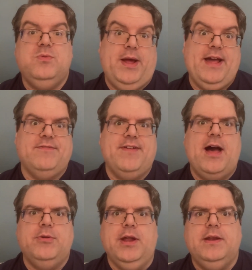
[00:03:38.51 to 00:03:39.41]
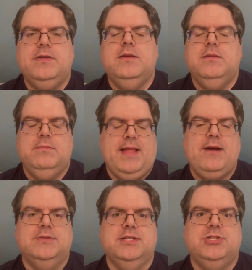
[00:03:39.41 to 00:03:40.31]
when I found it,
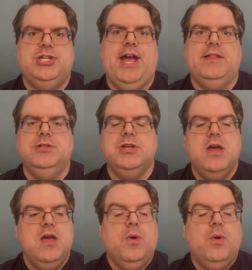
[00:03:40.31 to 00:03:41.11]
that was a challenge.